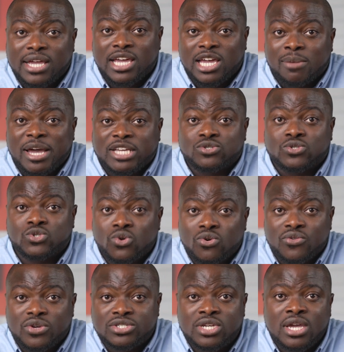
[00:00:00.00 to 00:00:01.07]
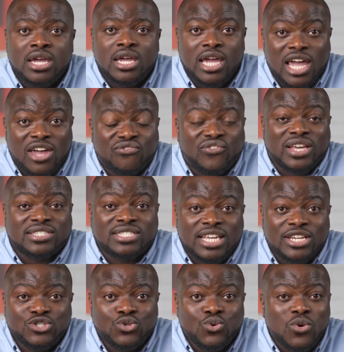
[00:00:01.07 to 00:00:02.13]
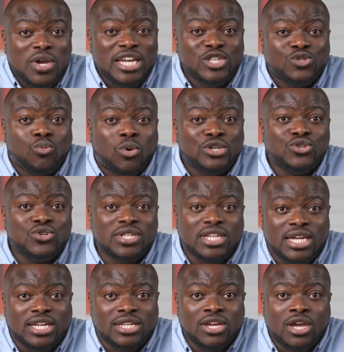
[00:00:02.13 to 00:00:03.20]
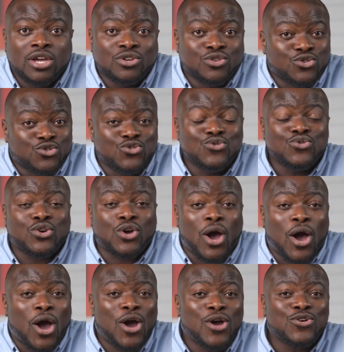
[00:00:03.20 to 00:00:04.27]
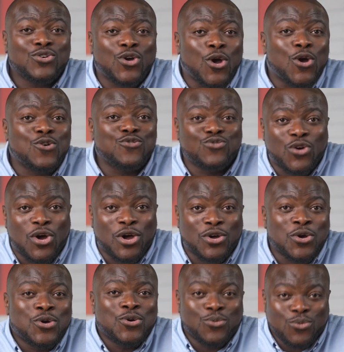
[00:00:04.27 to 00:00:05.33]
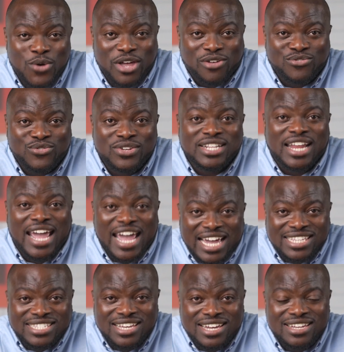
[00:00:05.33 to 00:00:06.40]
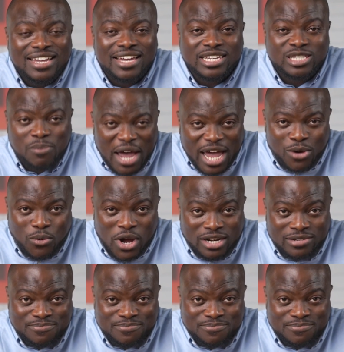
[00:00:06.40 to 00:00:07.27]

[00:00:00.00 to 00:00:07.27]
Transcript: gigabytes of storage, if essential is what you need, you can't go wrong with the Acer Aspire 1.